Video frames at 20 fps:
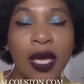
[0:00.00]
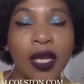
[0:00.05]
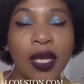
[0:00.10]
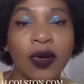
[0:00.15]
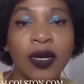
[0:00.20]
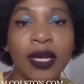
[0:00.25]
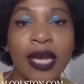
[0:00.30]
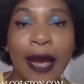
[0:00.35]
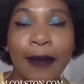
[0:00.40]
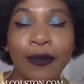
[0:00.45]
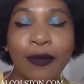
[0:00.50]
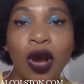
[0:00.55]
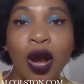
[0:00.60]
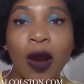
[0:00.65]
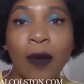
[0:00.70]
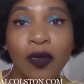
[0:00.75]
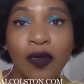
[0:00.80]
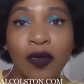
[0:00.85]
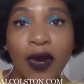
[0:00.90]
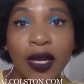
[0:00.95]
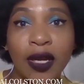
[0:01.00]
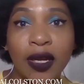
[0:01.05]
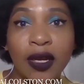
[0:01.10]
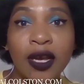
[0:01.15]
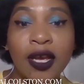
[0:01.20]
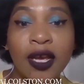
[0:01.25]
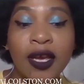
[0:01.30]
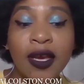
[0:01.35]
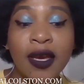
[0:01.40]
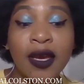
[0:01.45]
and or camera operator,